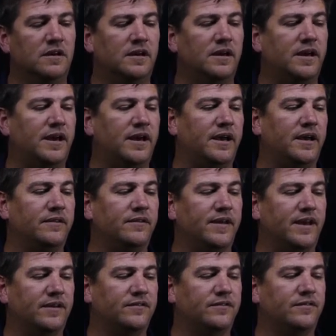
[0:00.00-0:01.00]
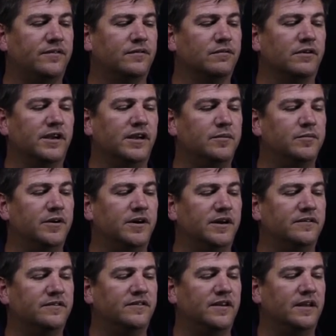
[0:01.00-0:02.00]
And that's 3 by
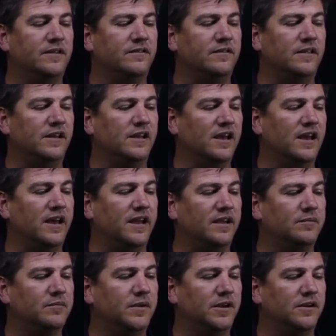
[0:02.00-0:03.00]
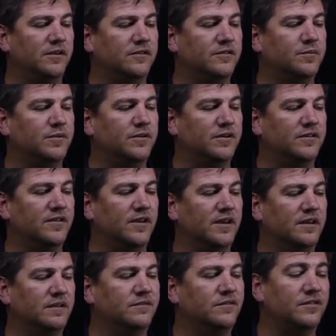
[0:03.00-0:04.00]
10 to the 8 meters per
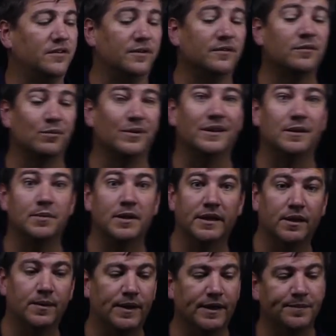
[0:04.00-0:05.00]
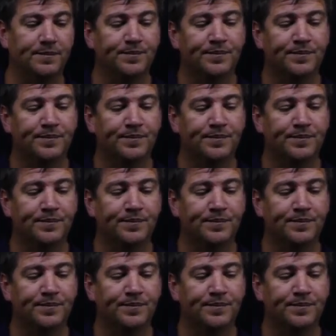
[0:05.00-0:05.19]
second, so it's really bloody quick.